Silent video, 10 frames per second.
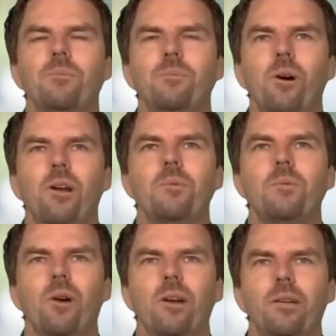my name's
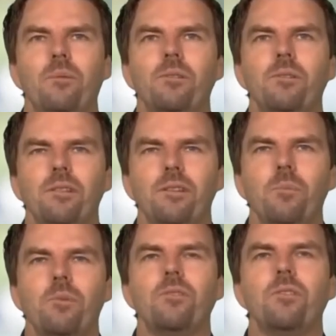Mike Edwards and I'm the
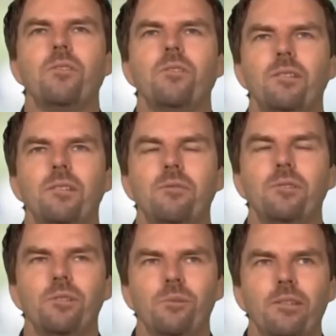Service Delivery
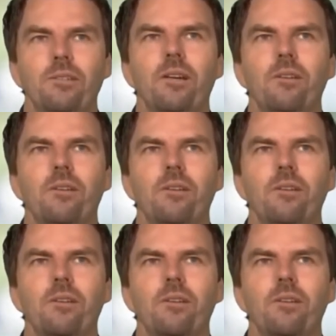Director